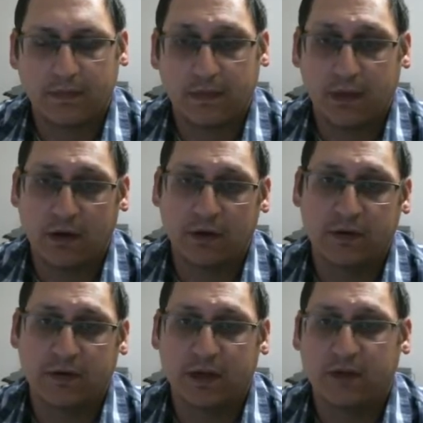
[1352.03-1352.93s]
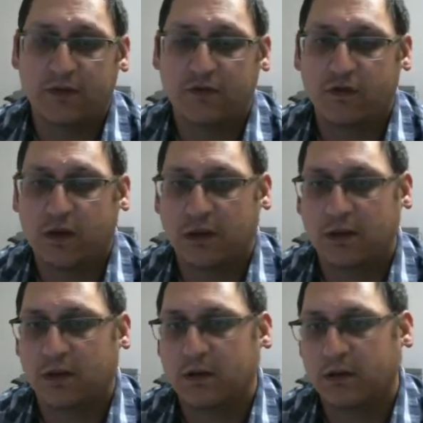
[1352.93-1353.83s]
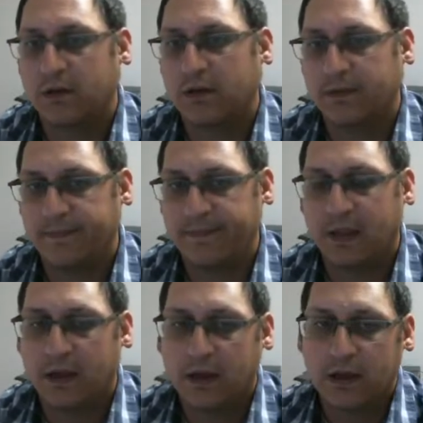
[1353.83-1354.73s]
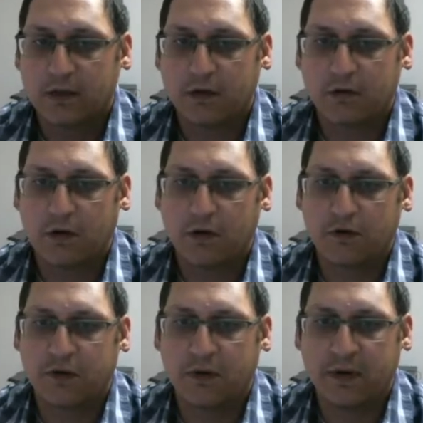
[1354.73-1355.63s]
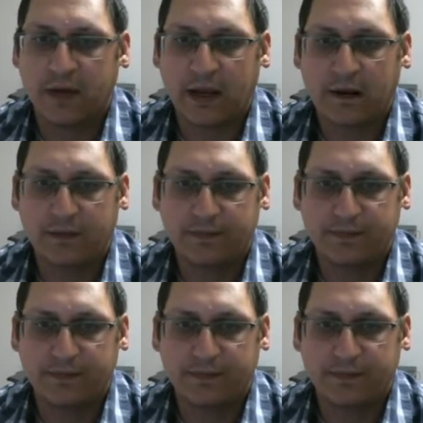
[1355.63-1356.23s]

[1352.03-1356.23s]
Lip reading: Oh, he's going to Instruct. Okay. So Coco's going down.